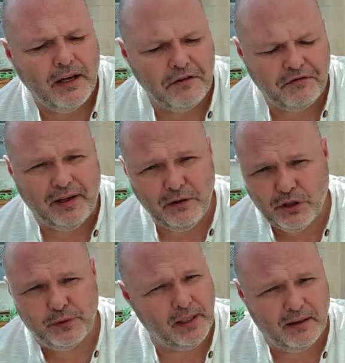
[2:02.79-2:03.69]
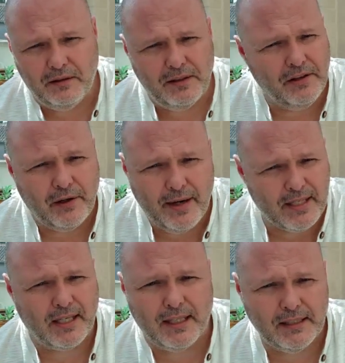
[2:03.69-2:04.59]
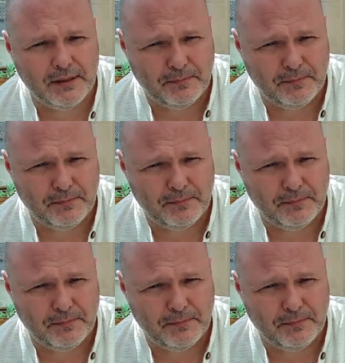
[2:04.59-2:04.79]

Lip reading: fail to include in their essays.